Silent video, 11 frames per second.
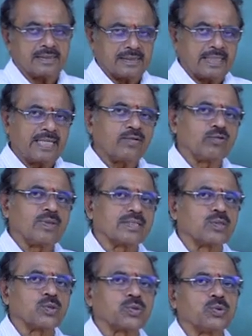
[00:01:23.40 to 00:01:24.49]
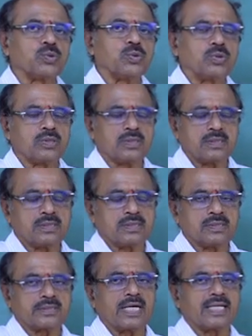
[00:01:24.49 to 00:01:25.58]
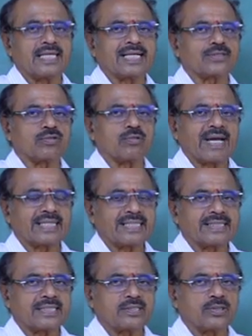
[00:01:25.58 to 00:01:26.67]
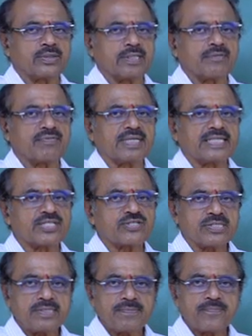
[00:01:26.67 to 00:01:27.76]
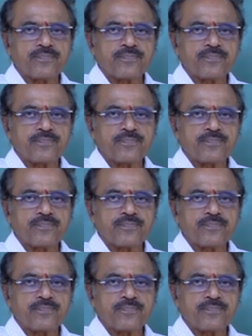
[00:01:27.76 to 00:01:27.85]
Then we will go to the electromagnetic theory of radiation,